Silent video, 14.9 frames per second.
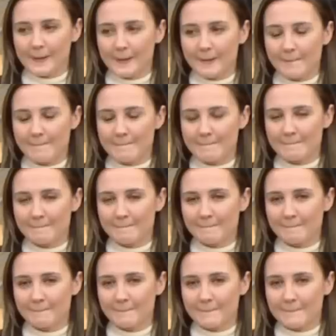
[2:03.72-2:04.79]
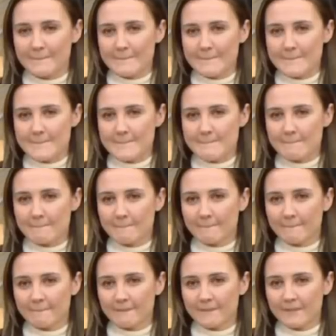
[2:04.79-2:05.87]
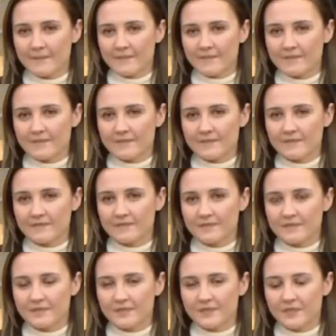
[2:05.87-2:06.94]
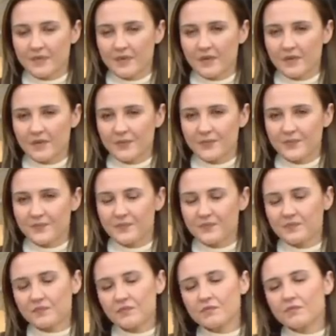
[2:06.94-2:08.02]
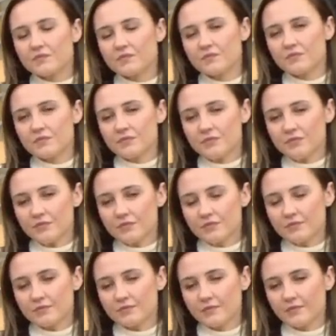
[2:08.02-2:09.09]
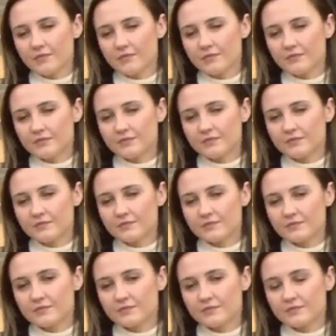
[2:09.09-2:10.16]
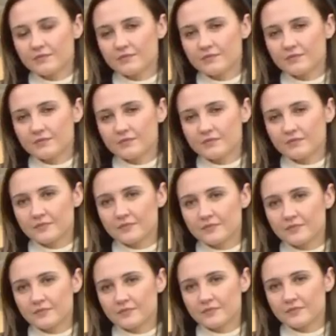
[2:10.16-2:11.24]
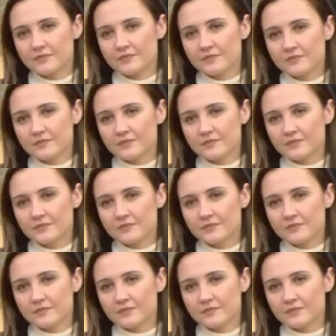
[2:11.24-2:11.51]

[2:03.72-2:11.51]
(not speaking)